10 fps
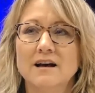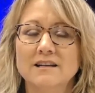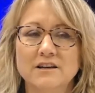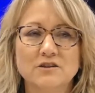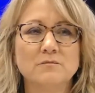
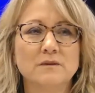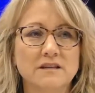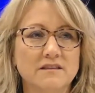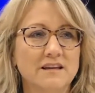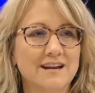Another
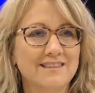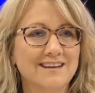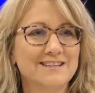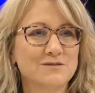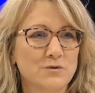myth that I
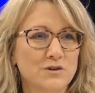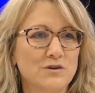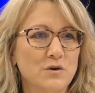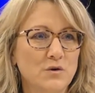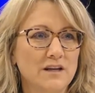think is worth
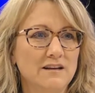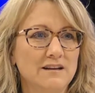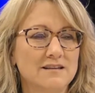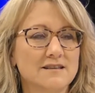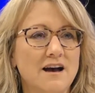noting
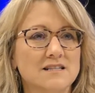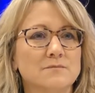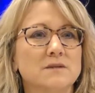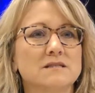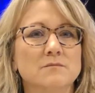is
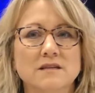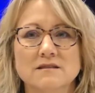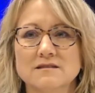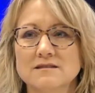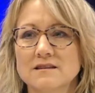hospice
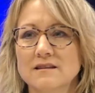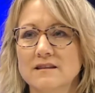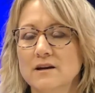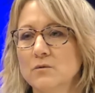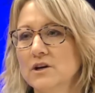means
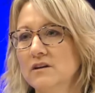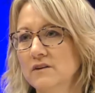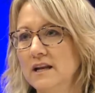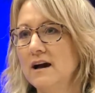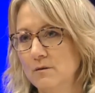that we're
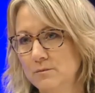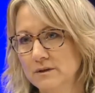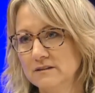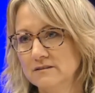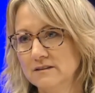giving up.
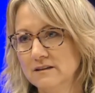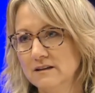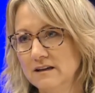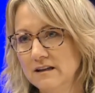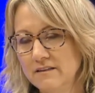
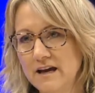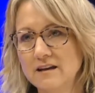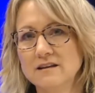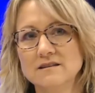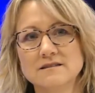And
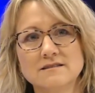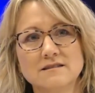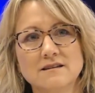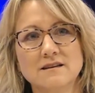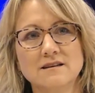that
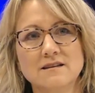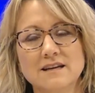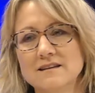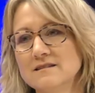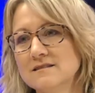is
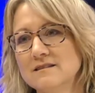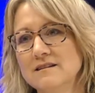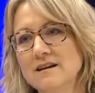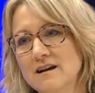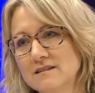
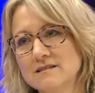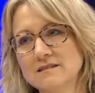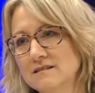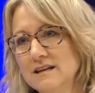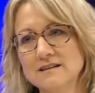
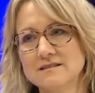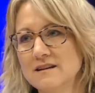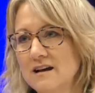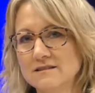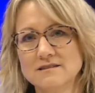not
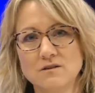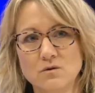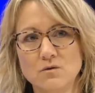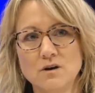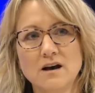
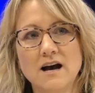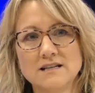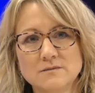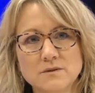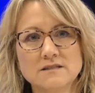so.
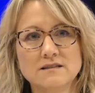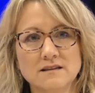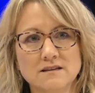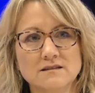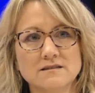Hospice
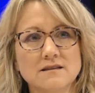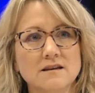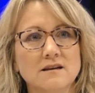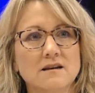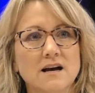is
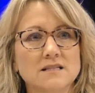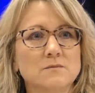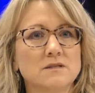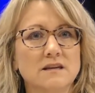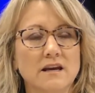
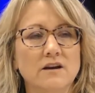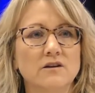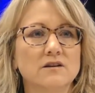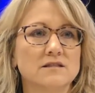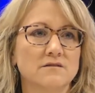hospice
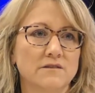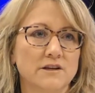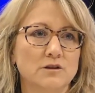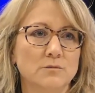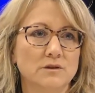care is
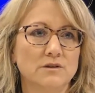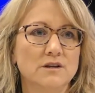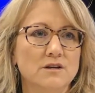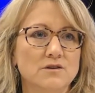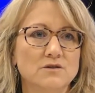available
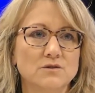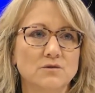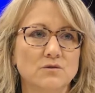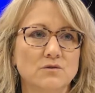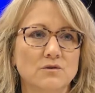
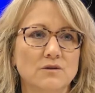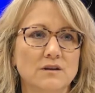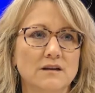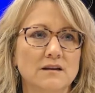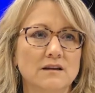to
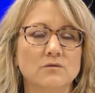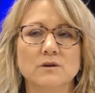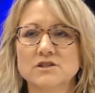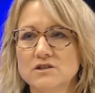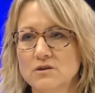
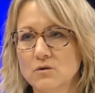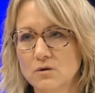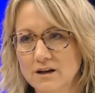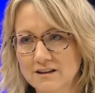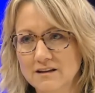enrich the
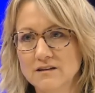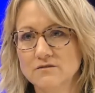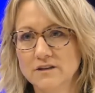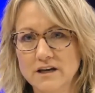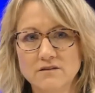quality
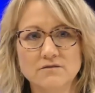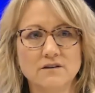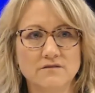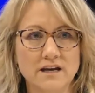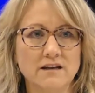of life
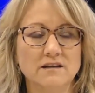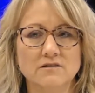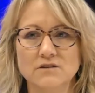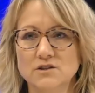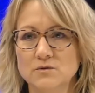of that
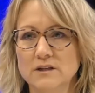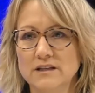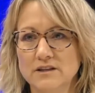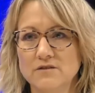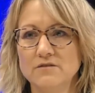individual
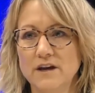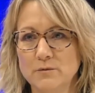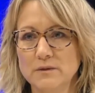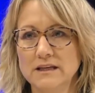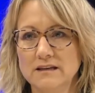and their
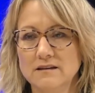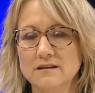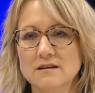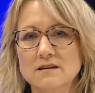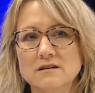family,
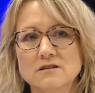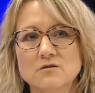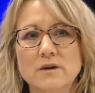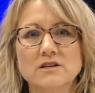to